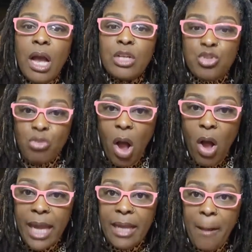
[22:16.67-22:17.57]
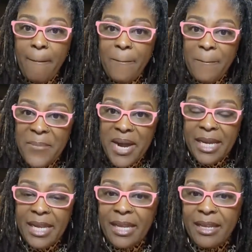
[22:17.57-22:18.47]
drawing
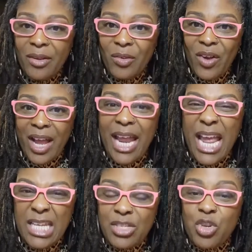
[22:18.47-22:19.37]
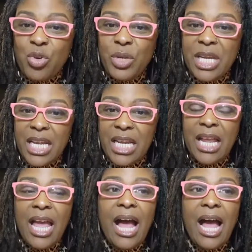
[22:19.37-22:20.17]
money right? And it's green.